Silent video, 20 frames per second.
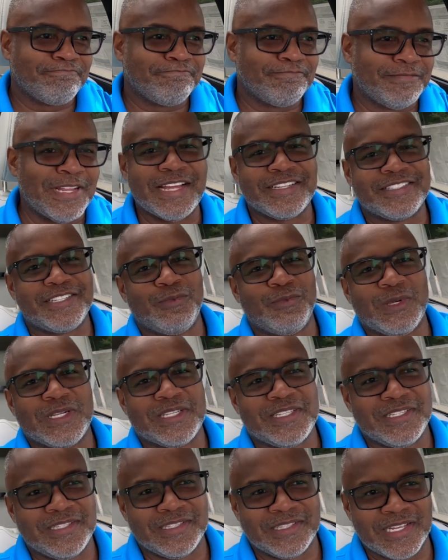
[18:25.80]
yeah, she
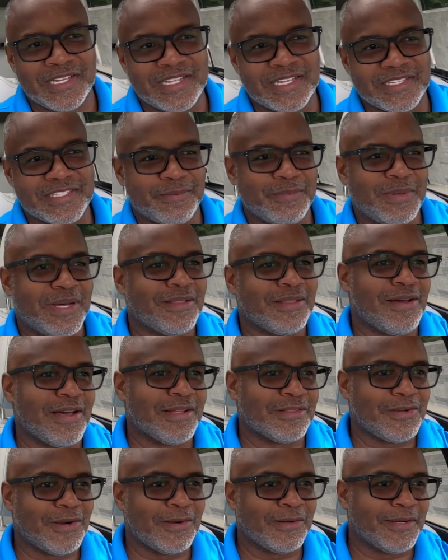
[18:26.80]
wanted to look at some other
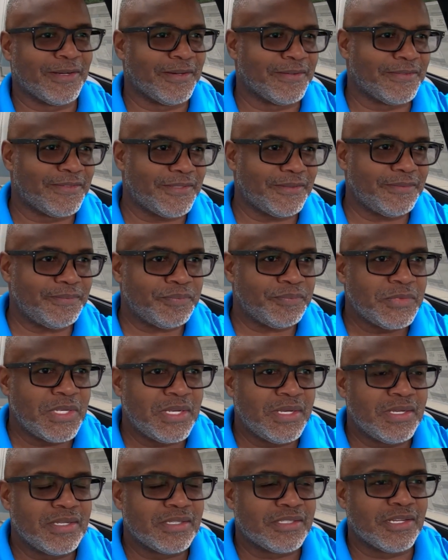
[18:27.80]
alternatives.
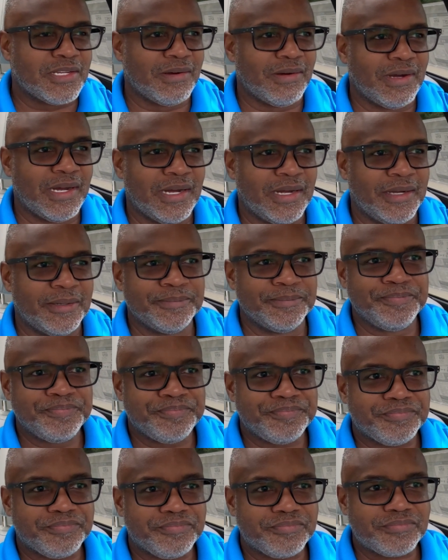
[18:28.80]
So,
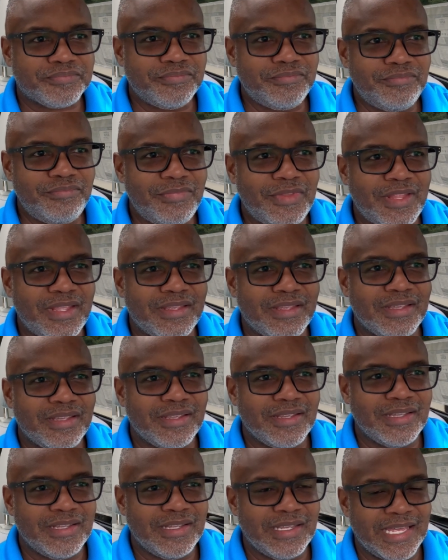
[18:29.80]

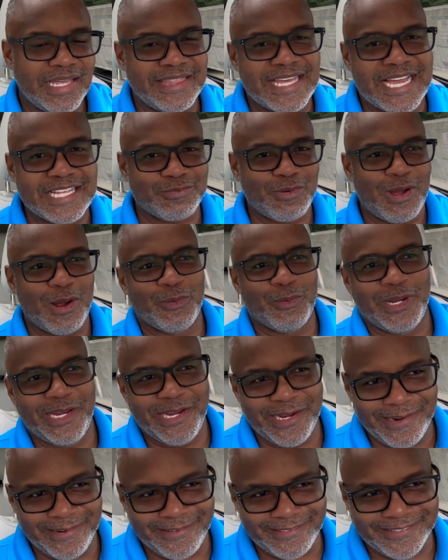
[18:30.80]
and that's why we're
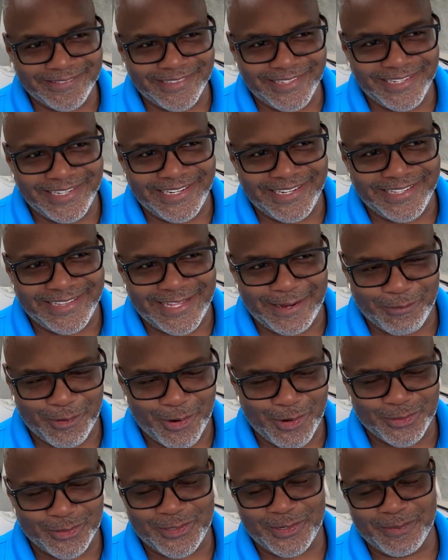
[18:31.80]
here. And that
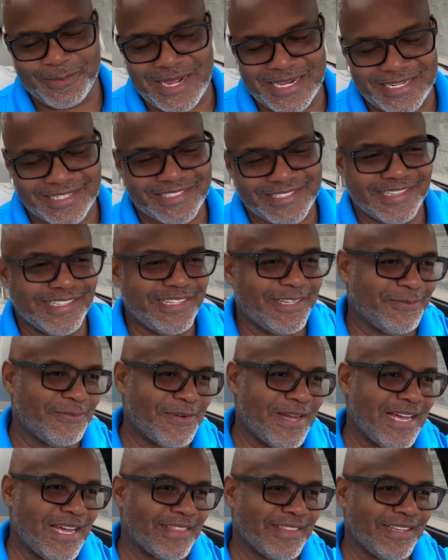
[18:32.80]
road trip kind of
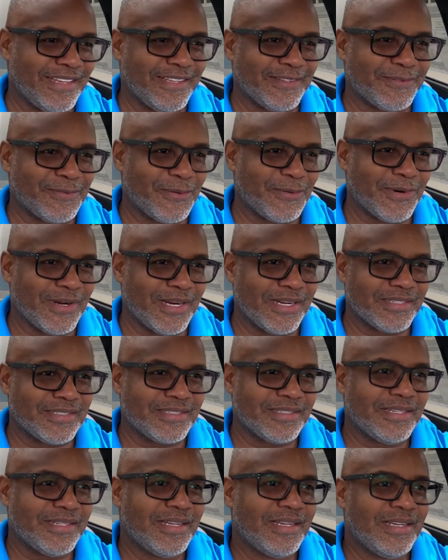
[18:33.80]
solidified things for
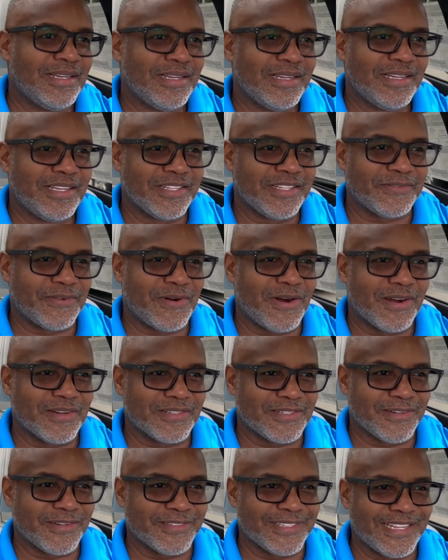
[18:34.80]
us, as far
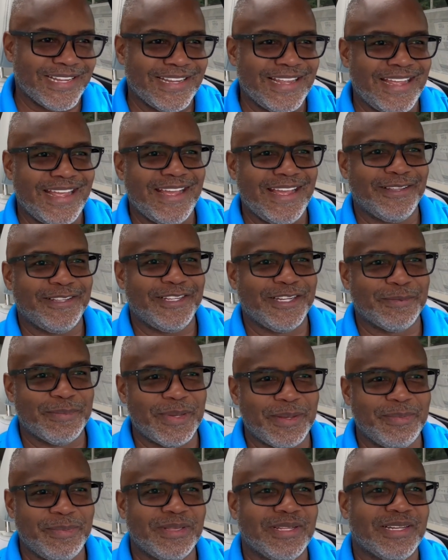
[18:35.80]
as I was like, hey,
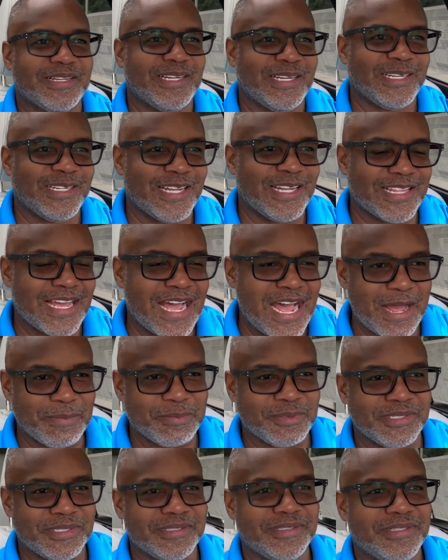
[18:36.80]
maybe looking at another
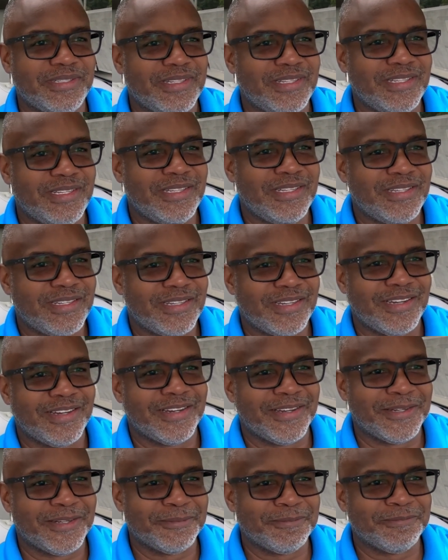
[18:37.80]
option.
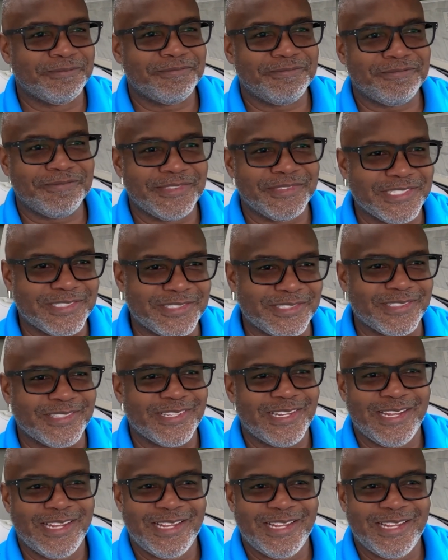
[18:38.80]
Just